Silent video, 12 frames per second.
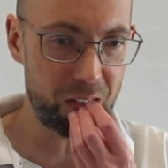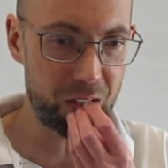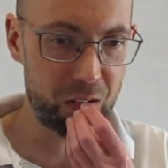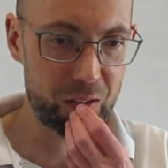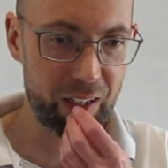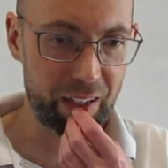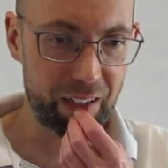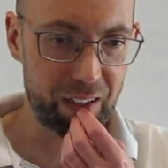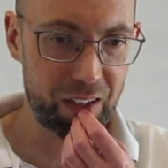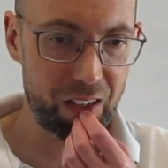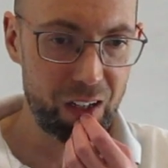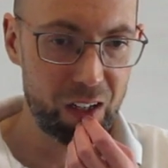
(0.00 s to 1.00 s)
Okay,
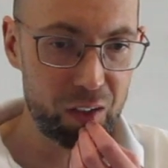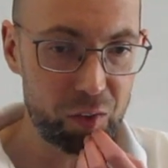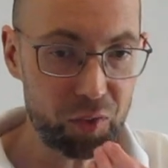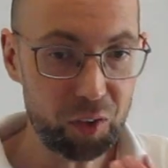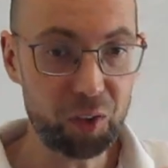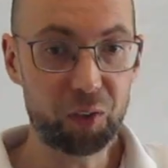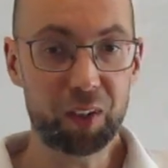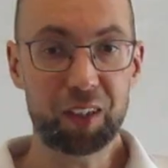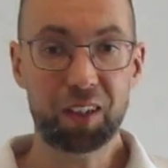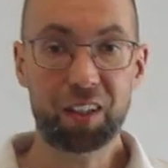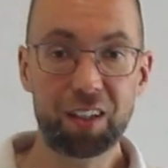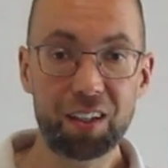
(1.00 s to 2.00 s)
so
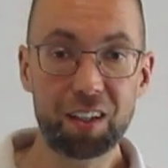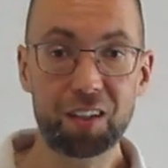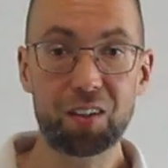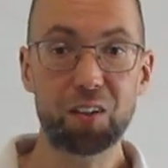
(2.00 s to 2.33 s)
here